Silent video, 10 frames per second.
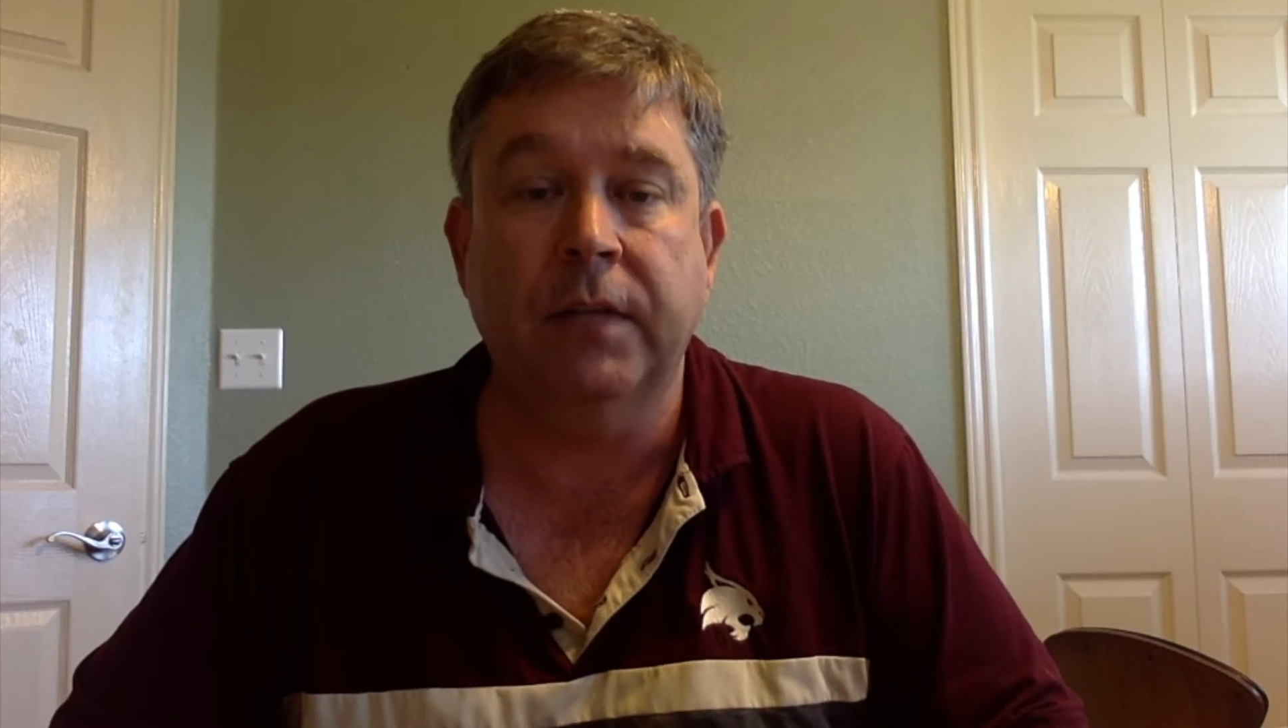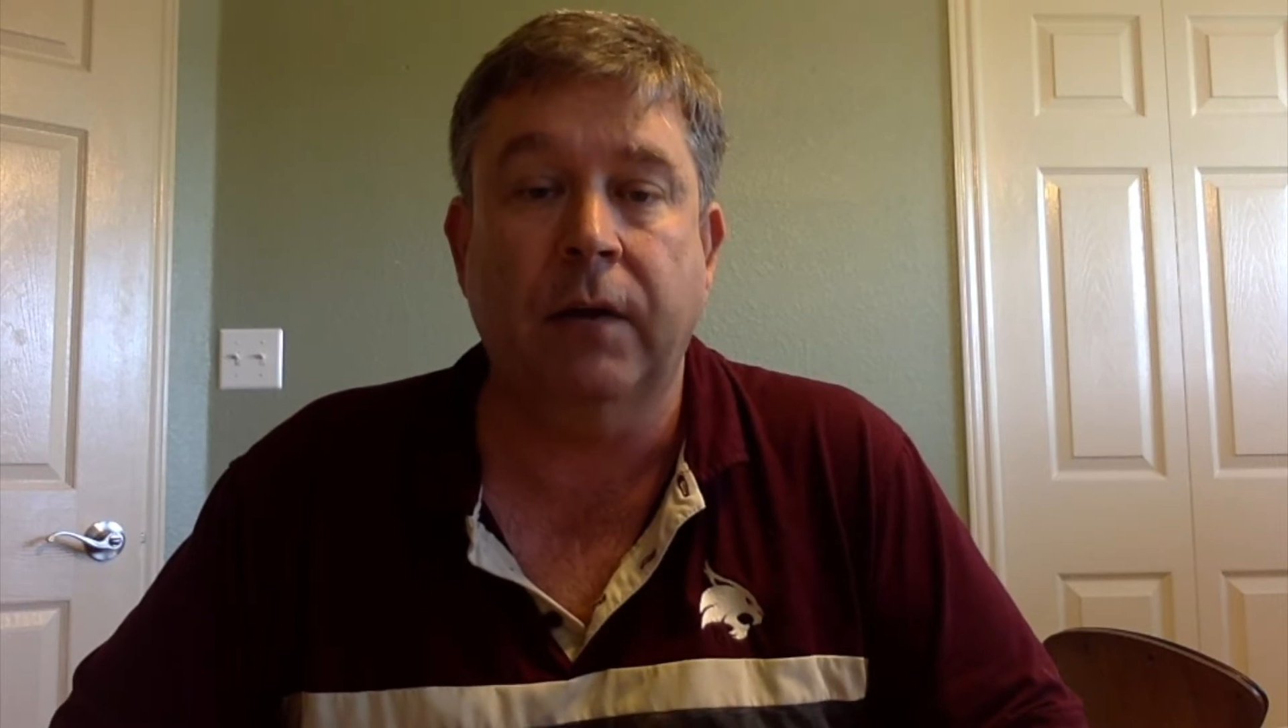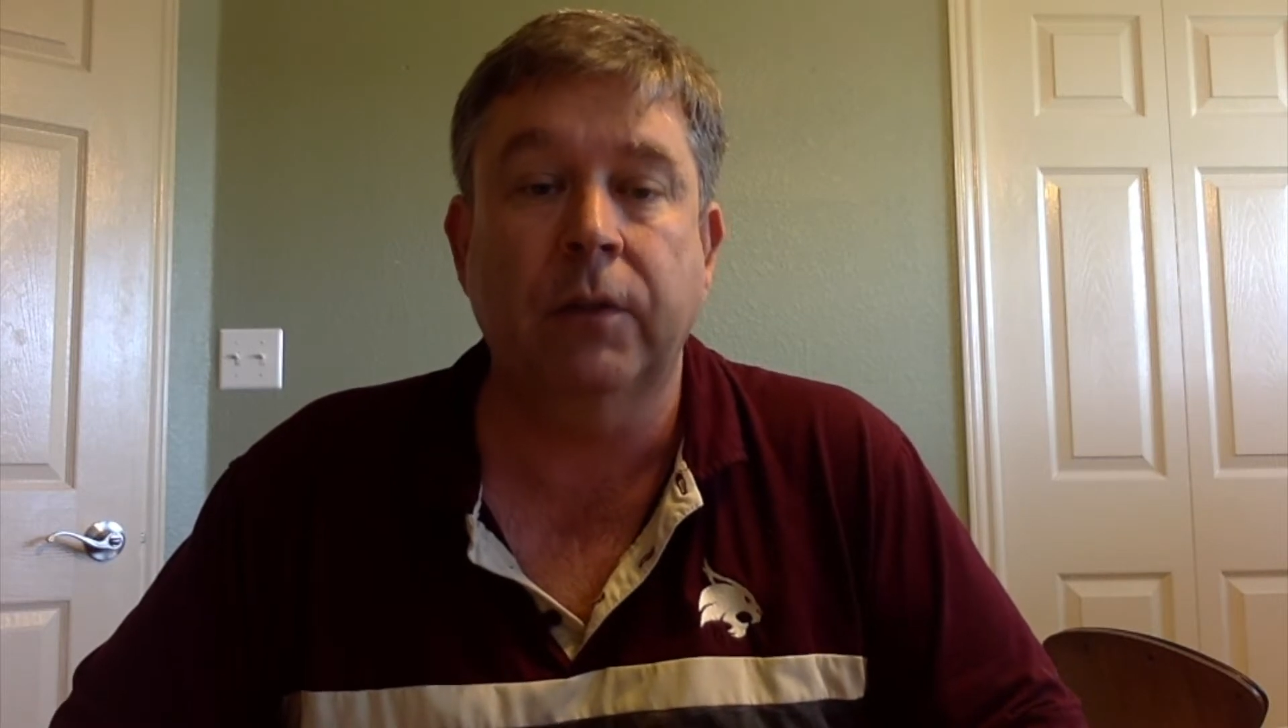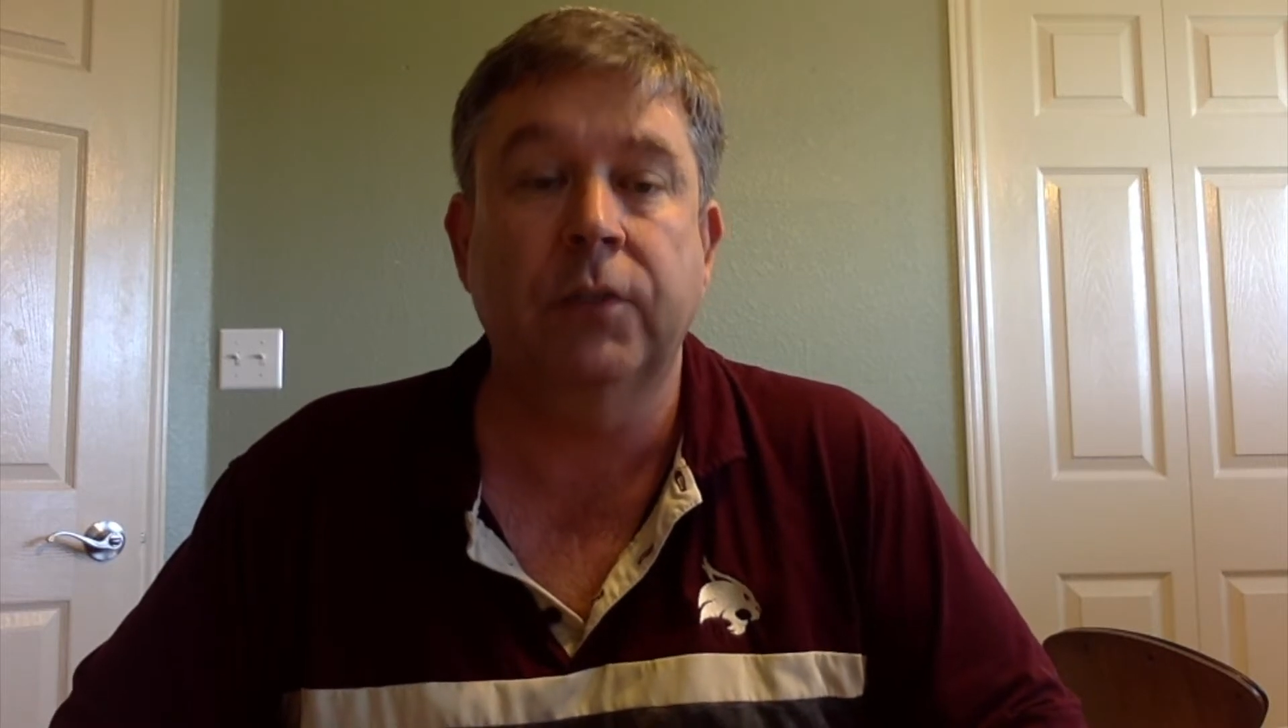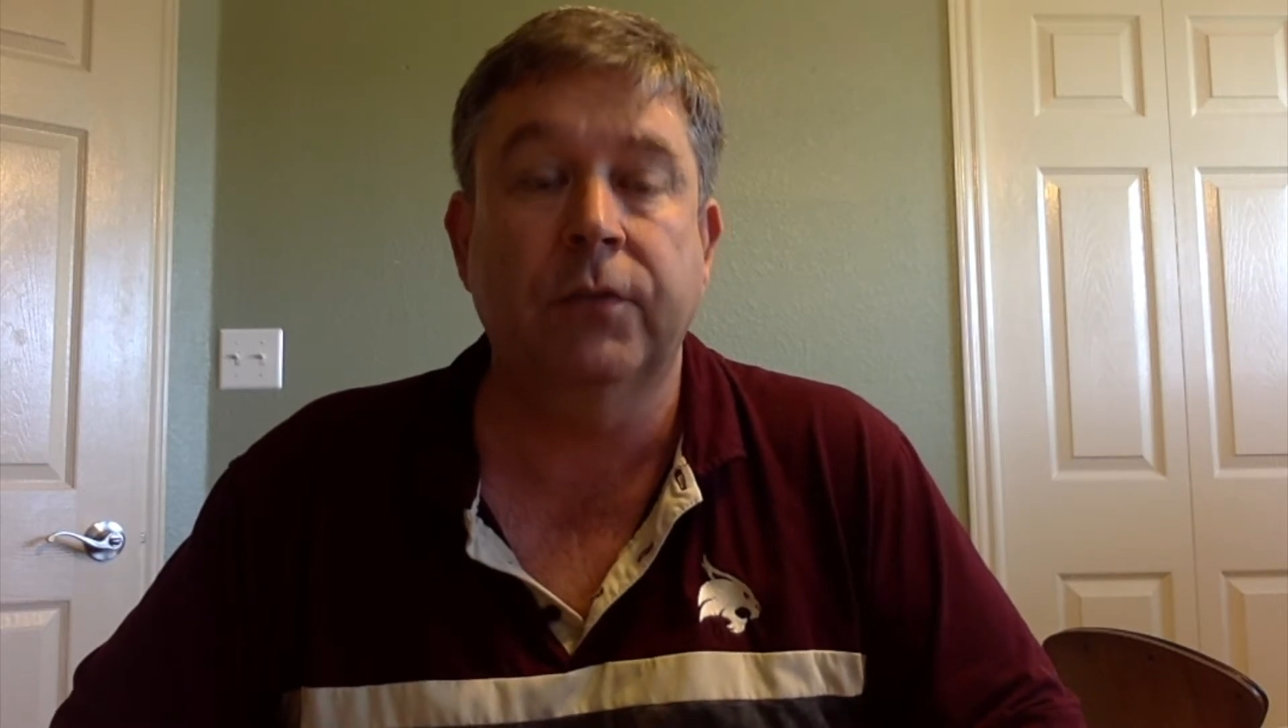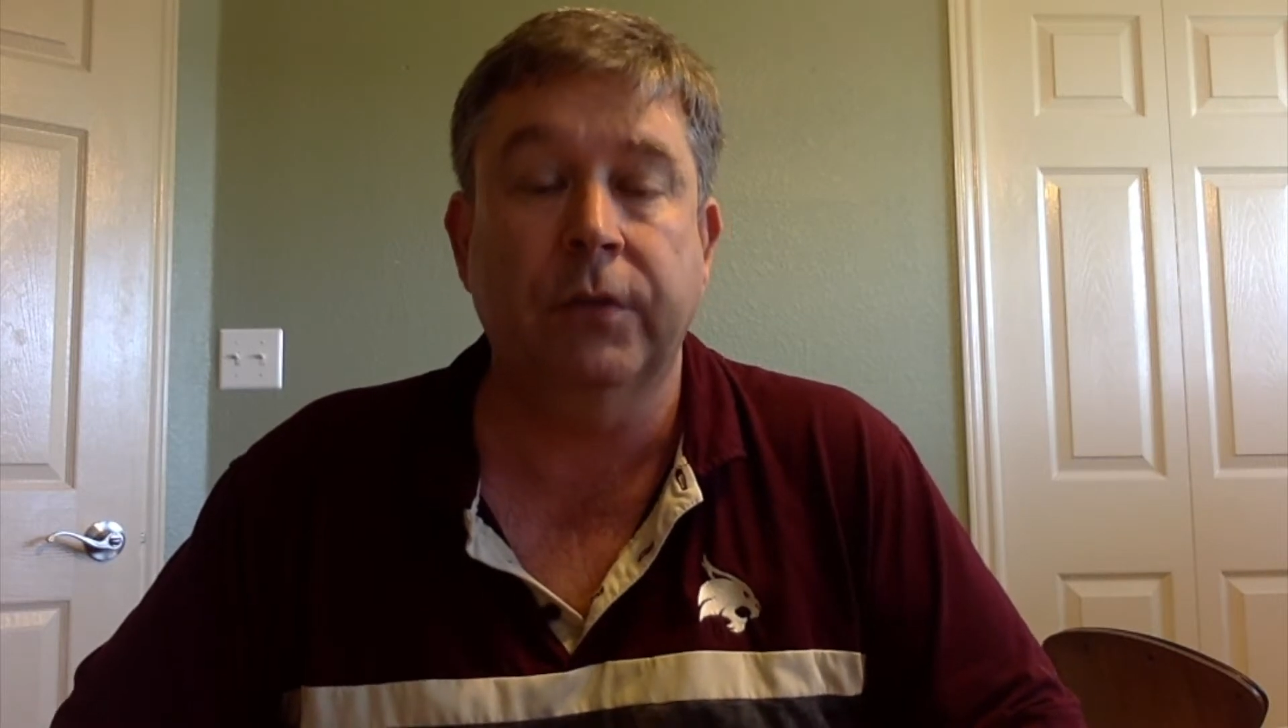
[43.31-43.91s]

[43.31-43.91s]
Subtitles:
hours for